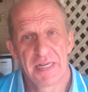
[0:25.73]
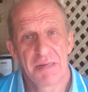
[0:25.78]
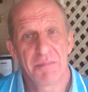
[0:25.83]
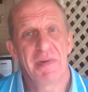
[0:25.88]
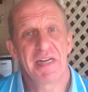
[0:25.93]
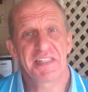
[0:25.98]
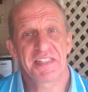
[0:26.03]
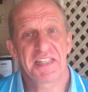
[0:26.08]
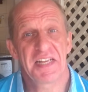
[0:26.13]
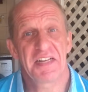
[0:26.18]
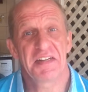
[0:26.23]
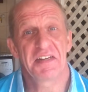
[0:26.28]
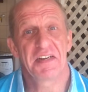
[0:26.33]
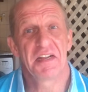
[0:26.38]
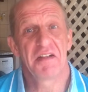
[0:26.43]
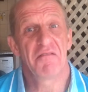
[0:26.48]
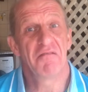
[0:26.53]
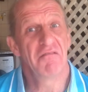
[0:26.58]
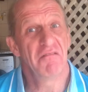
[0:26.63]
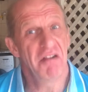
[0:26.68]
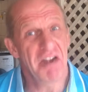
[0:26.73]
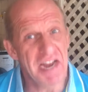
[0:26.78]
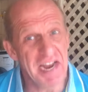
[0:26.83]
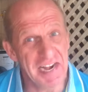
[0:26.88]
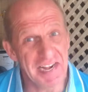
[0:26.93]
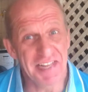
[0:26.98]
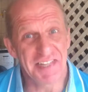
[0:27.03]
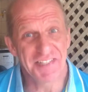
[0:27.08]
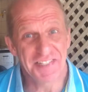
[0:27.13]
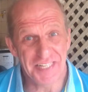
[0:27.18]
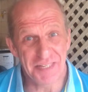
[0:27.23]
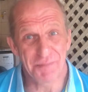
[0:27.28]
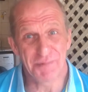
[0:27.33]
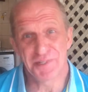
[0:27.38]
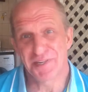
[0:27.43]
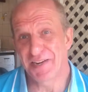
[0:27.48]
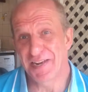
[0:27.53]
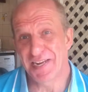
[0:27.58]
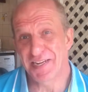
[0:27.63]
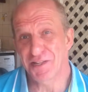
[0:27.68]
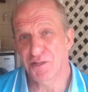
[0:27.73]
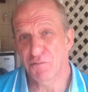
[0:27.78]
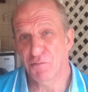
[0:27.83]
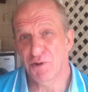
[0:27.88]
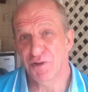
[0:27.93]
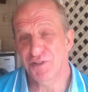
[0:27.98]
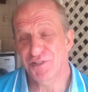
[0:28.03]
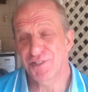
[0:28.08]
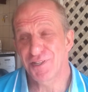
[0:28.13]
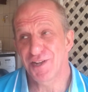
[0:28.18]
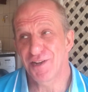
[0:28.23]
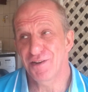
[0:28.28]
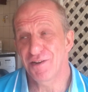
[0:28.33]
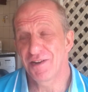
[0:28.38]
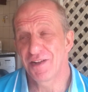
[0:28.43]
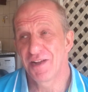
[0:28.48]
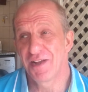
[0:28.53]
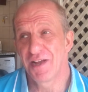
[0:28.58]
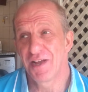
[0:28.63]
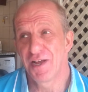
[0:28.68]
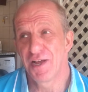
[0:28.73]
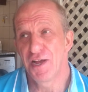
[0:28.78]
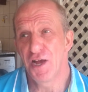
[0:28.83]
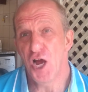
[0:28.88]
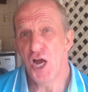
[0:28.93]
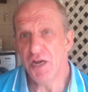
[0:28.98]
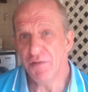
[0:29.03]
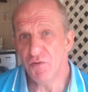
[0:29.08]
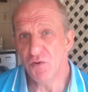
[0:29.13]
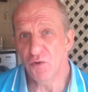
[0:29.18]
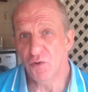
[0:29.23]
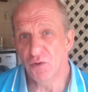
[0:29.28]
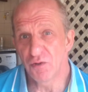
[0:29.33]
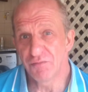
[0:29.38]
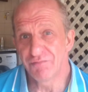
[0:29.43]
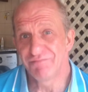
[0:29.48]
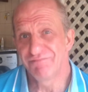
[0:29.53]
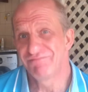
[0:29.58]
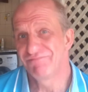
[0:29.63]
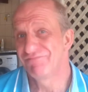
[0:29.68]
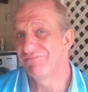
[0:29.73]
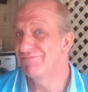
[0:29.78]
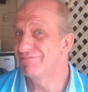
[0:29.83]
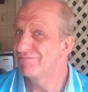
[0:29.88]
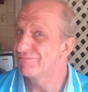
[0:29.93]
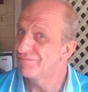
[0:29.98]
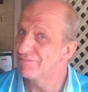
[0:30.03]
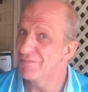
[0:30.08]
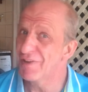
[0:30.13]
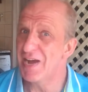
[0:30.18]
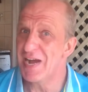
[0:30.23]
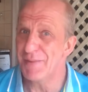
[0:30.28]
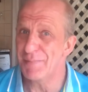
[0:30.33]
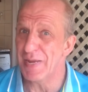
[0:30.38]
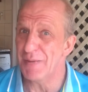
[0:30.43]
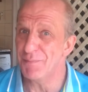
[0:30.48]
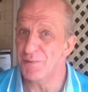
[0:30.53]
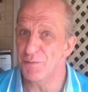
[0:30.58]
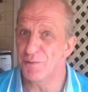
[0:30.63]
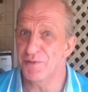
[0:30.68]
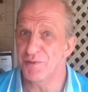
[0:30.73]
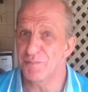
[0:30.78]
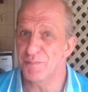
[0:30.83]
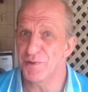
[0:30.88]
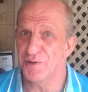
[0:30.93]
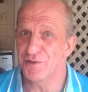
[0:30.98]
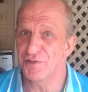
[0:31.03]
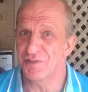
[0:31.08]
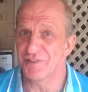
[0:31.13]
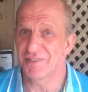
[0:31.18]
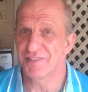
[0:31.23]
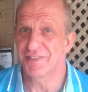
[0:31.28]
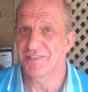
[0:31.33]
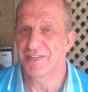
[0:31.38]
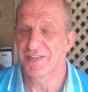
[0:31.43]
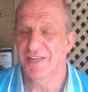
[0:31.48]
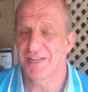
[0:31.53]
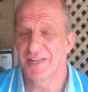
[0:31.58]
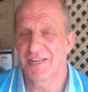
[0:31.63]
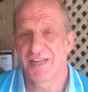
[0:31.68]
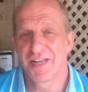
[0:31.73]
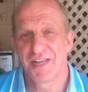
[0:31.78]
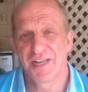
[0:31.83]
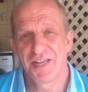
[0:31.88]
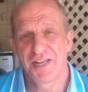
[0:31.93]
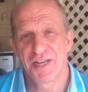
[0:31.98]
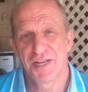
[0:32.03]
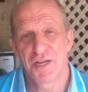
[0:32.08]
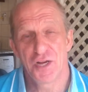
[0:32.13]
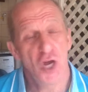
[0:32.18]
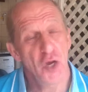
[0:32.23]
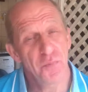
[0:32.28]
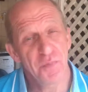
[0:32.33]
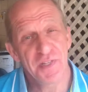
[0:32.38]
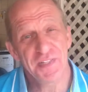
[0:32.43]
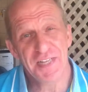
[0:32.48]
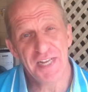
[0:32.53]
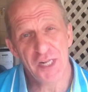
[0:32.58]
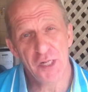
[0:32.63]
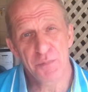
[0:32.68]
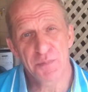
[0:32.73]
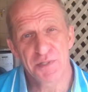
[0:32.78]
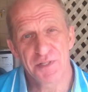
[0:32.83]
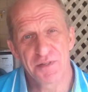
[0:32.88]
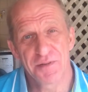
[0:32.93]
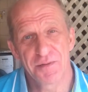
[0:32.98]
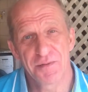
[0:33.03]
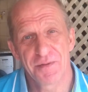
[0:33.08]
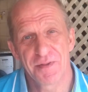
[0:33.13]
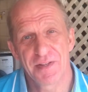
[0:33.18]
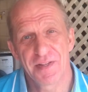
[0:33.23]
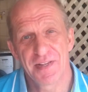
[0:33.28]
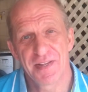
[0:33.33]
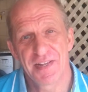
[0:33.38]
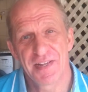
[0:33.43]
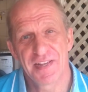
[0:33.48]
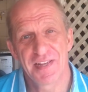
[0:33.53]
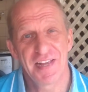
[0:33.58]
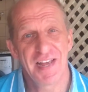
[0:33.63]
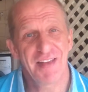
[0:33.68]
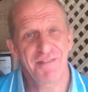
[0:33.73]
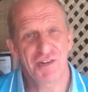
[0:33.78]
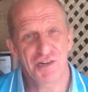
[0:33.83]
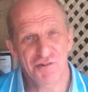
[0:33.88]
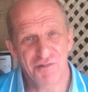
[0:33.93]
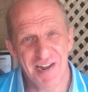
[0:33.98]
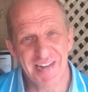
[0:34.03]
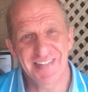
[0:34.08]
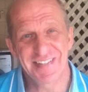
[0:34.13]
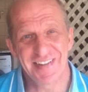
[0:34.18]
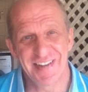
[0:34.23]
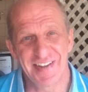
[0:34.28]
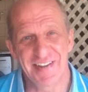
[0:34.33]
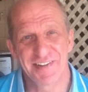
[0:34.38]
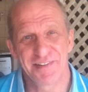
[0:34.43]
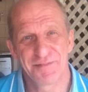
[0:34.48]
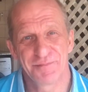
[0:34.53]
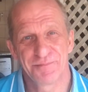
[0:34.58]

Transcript: My son really seems to like the watch, so overall, I'm happy with the purchase. Hope this helps. Have a great day.